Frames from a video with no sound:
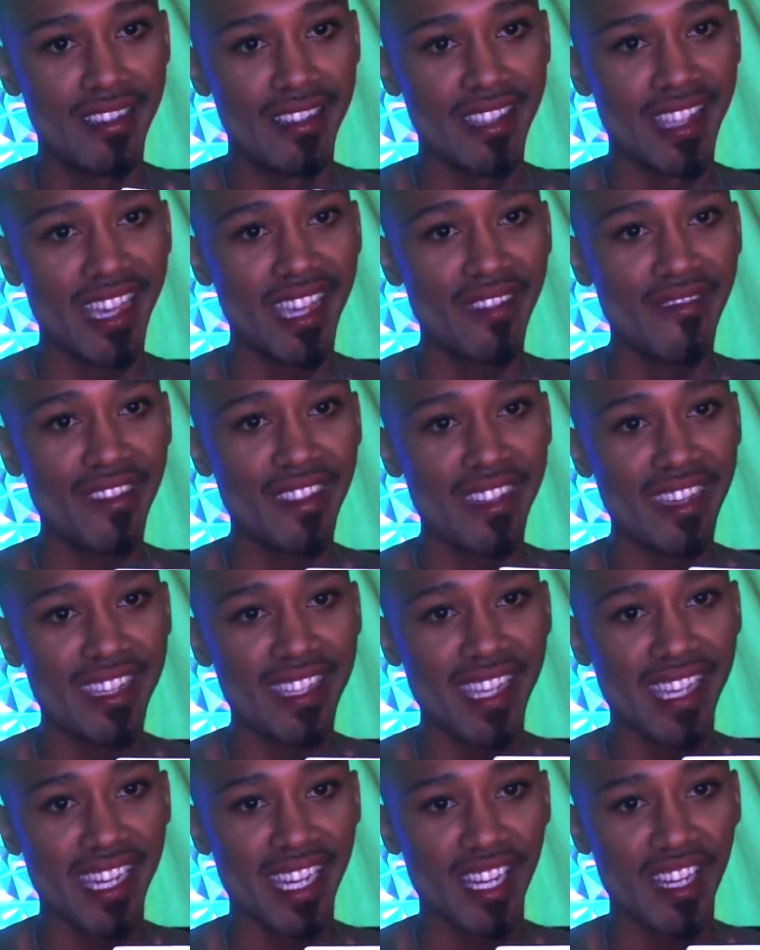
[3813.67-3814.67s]
That even looks
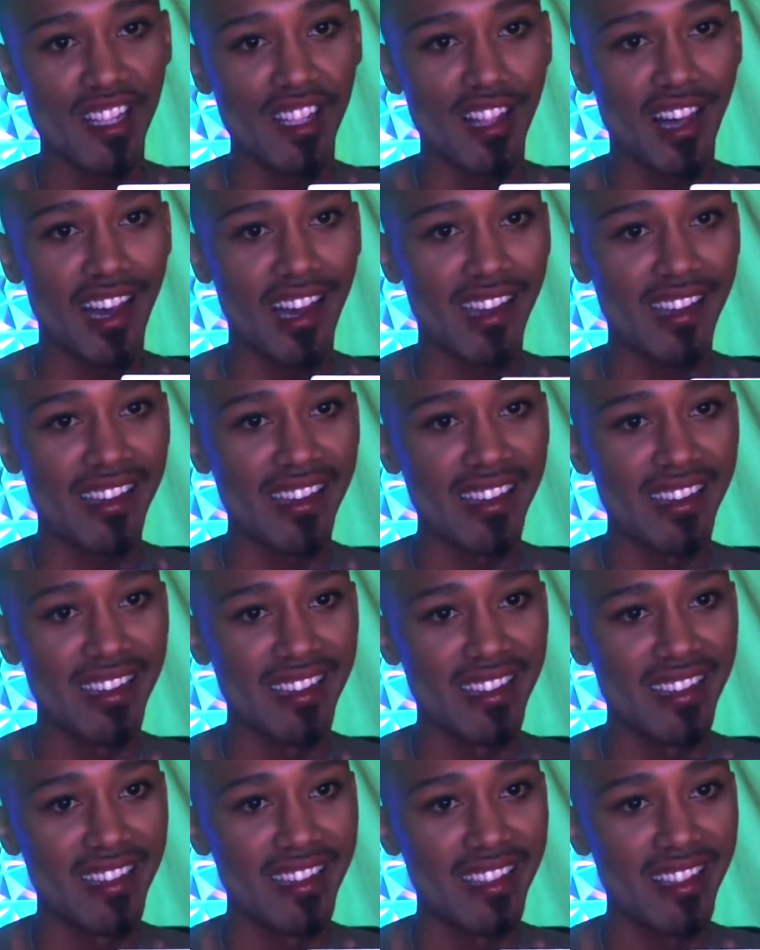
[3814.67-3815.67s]
like a clock,
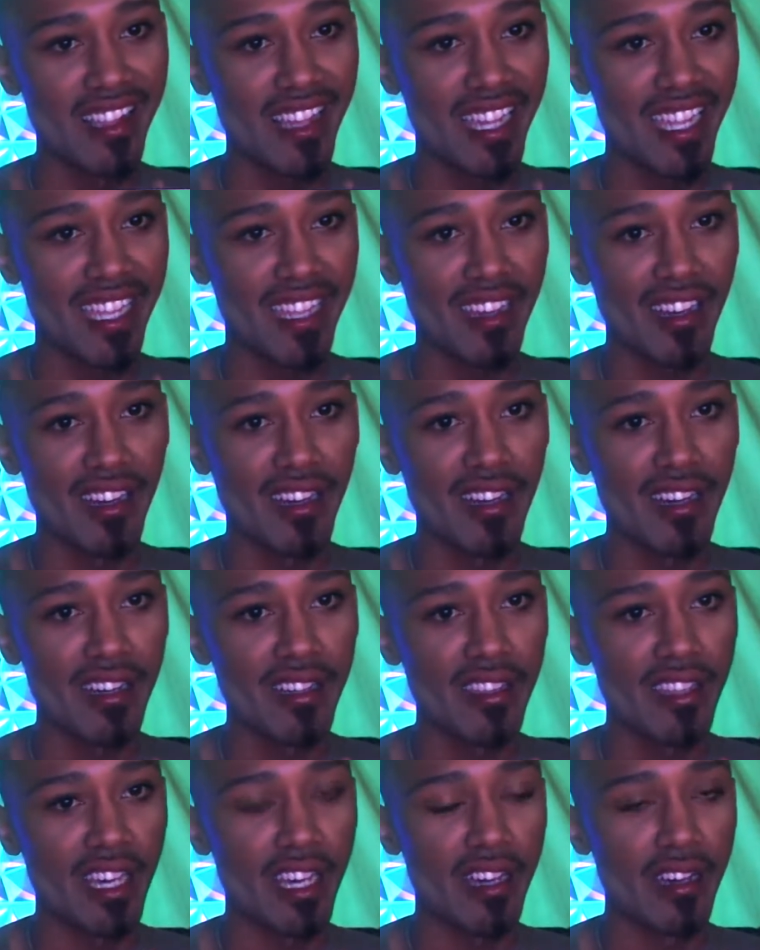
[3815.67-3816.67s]
like
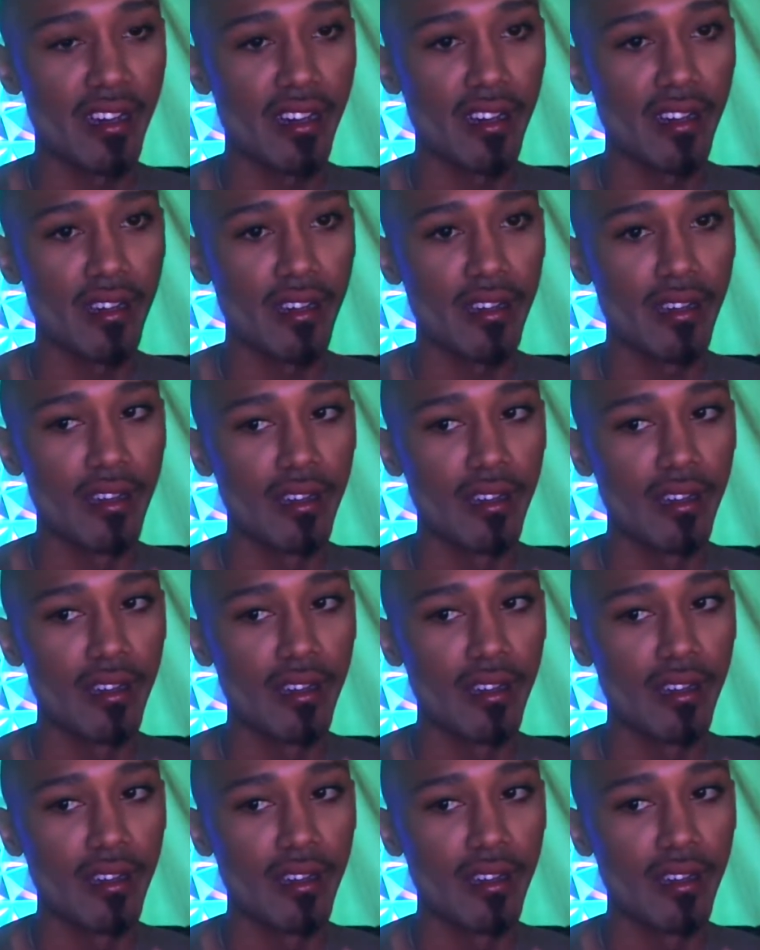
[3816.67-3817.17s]
the